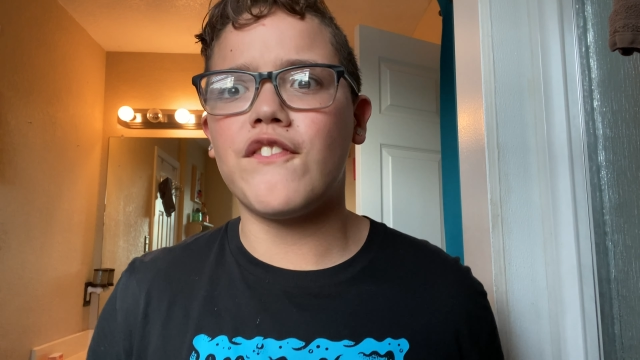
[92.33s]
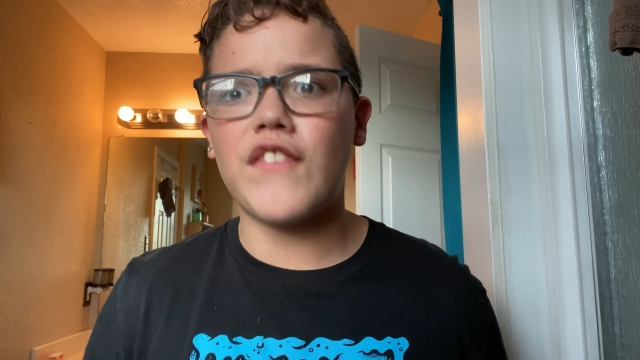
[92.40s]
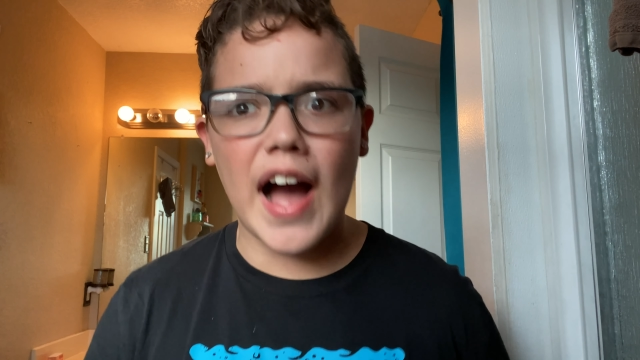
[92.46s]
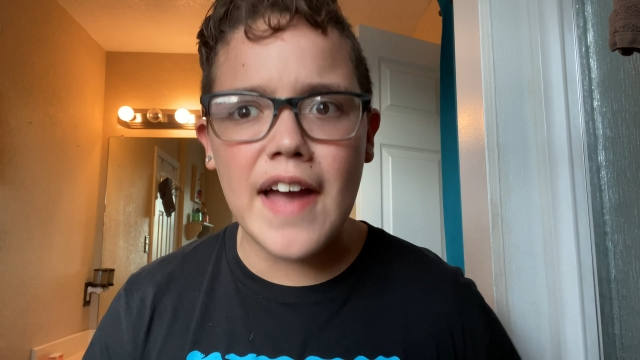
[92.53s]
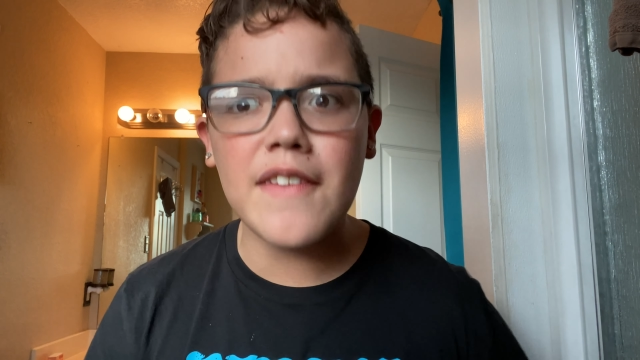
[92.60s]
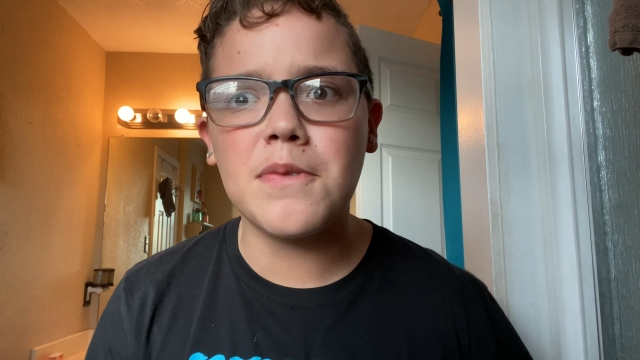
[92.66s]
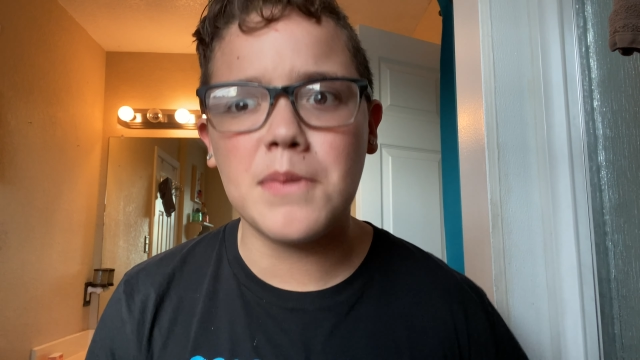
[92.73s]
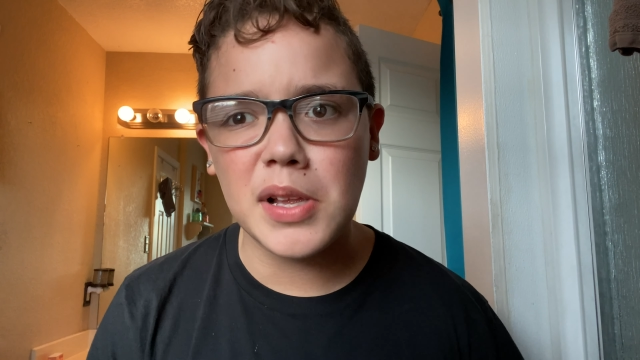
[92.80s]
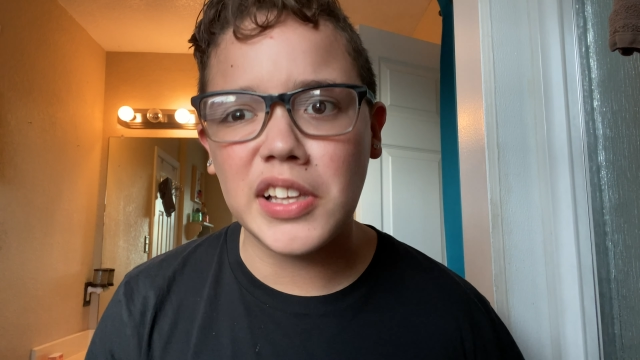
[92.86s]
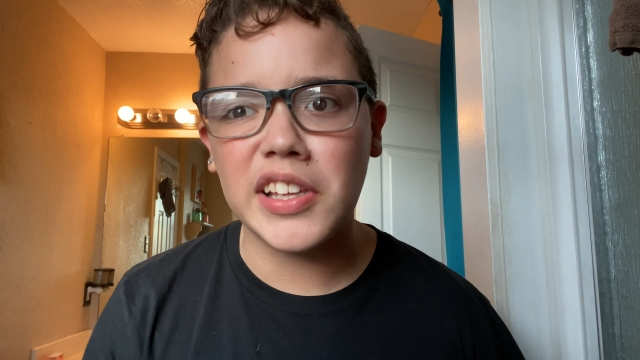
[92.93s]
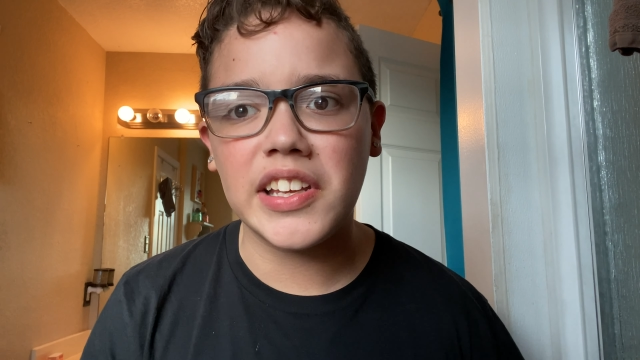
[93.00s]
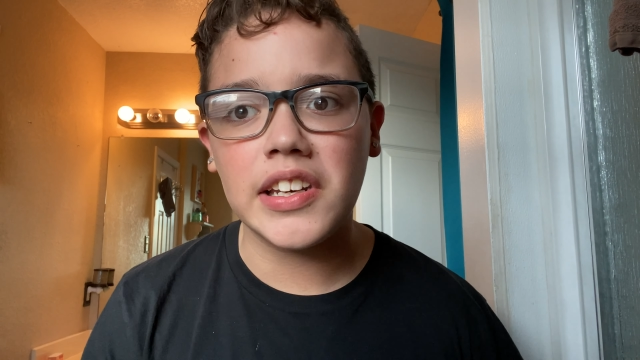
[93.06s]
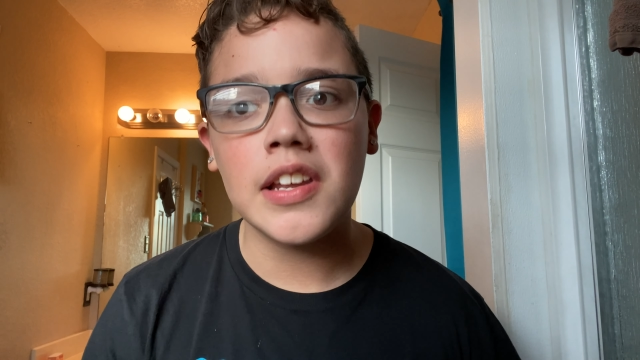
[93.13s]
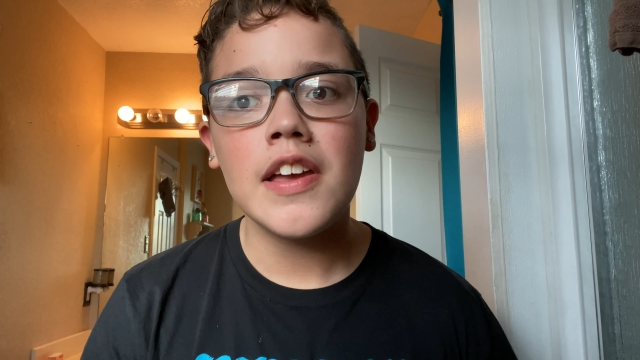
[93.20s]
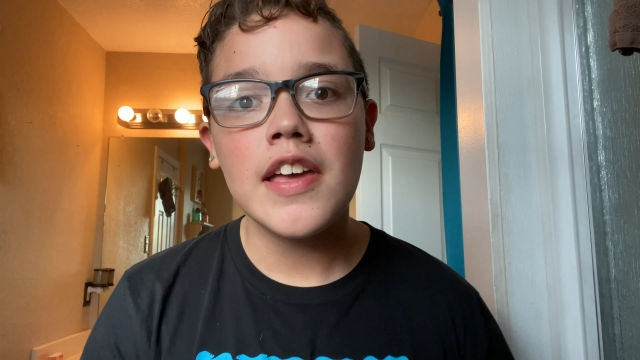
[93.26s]
5
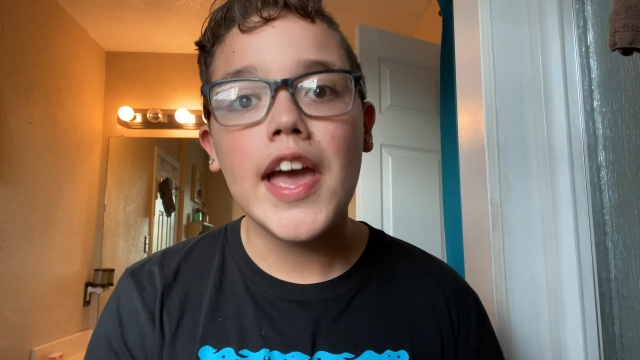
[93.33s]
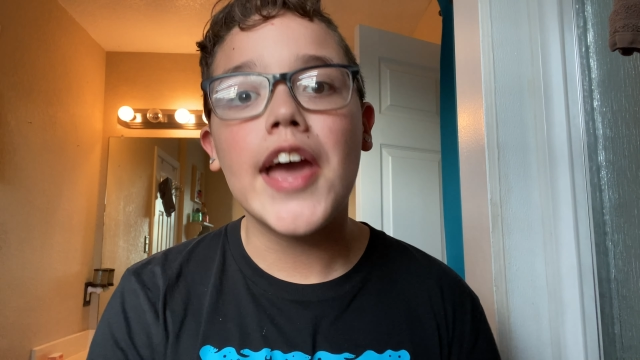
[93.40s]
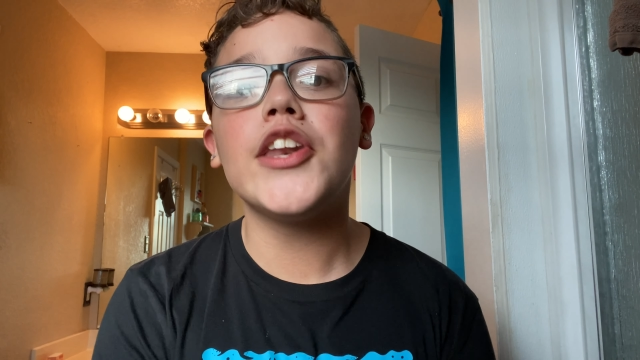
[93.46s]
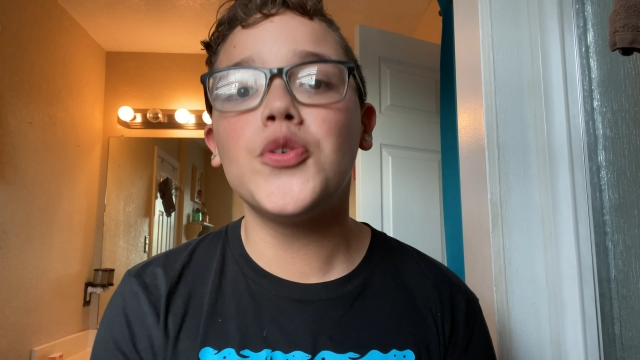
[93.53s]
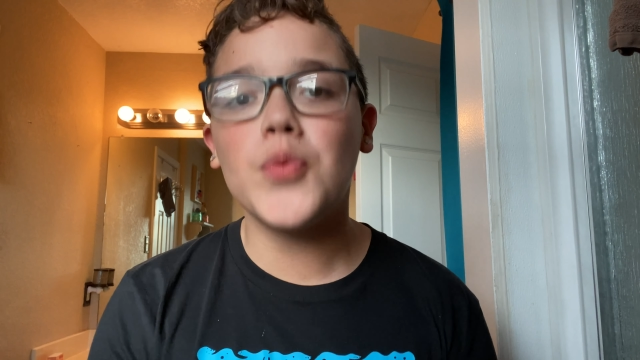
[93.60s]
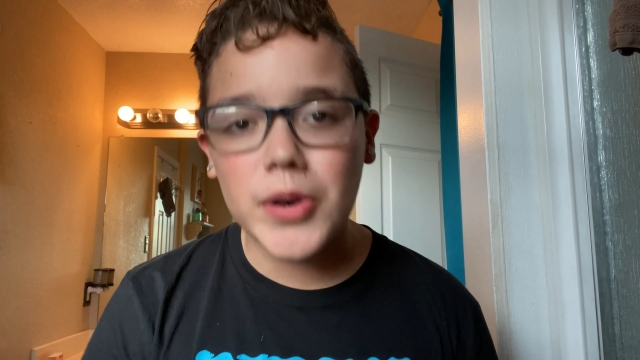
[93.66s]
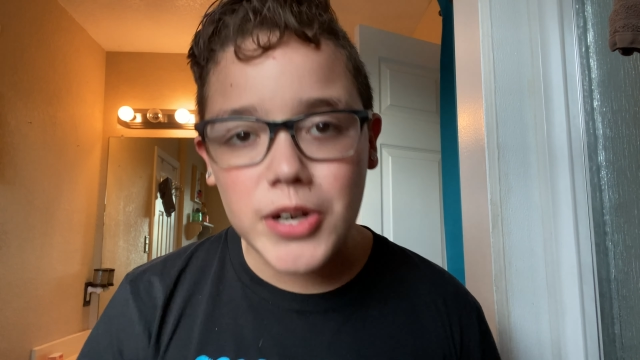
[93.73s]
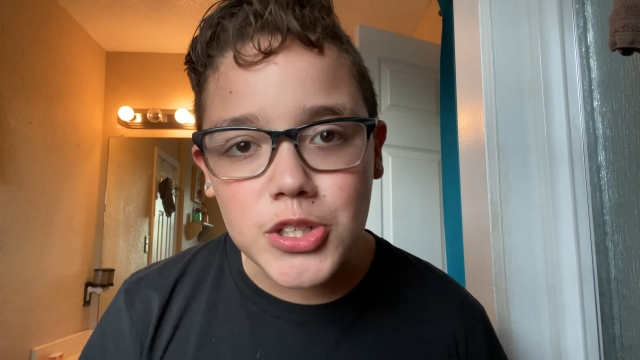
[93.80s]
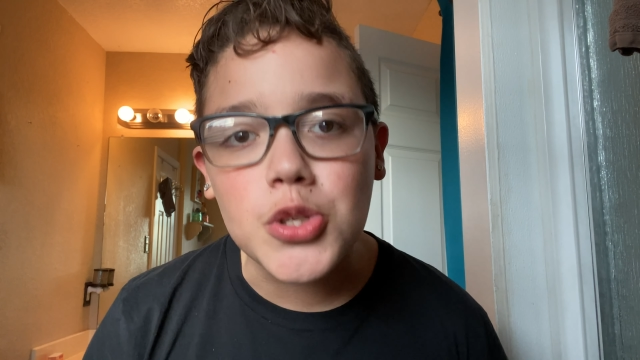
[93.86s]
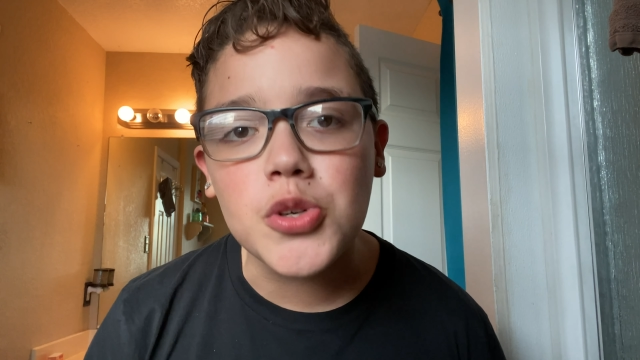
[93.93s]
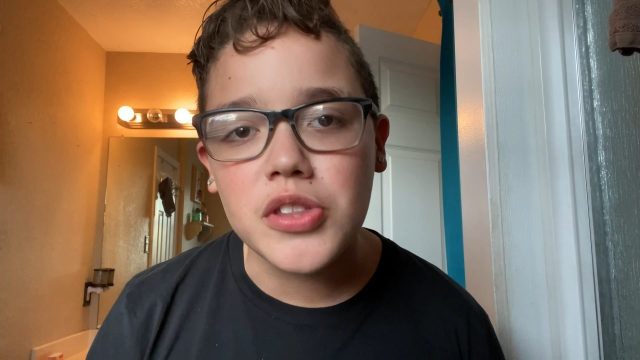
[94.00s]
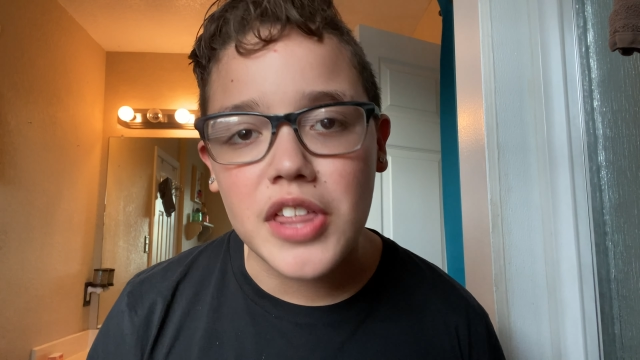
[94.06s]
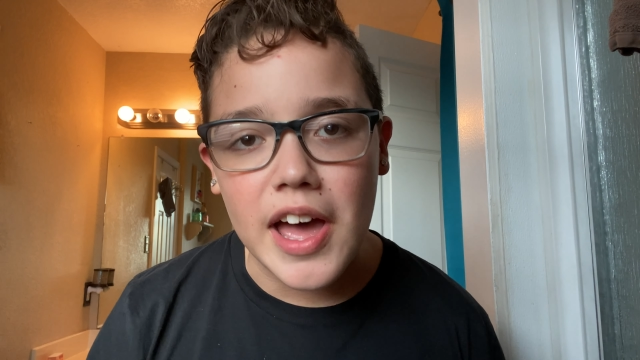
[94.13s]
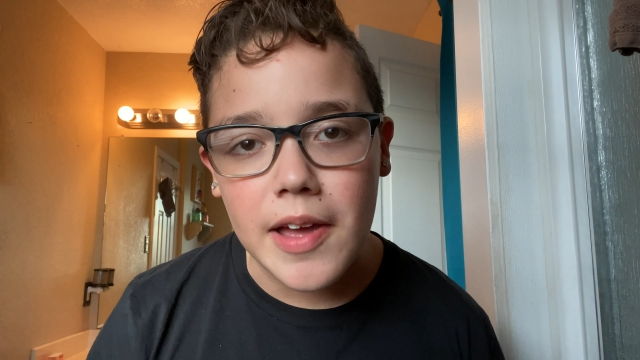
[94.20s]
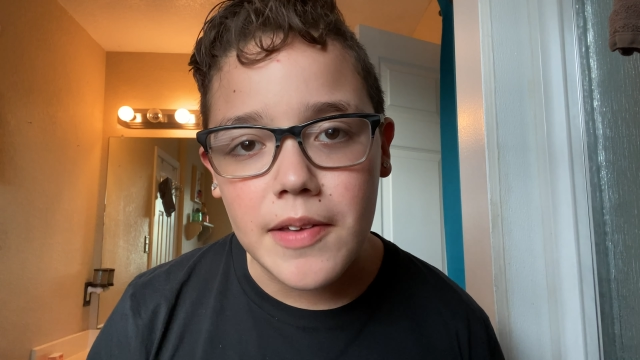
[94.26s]
million. And you want to do
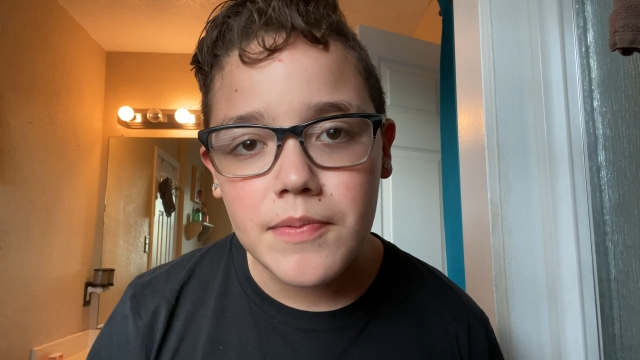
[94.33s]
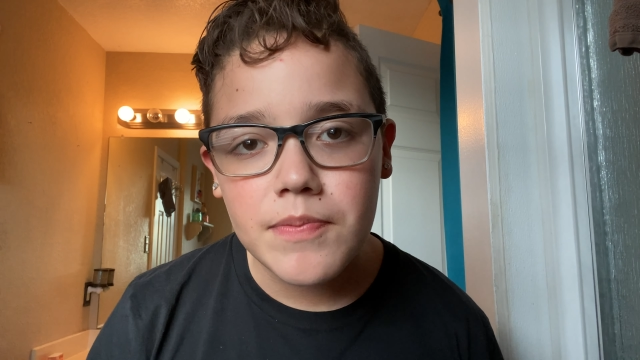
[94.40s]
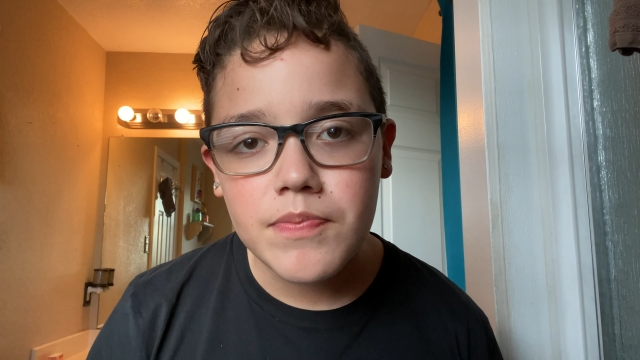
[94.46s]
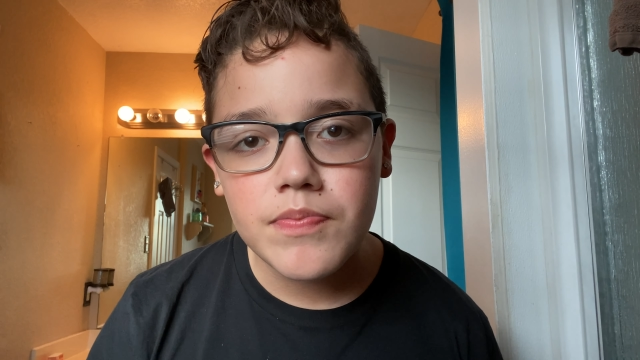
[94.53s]
that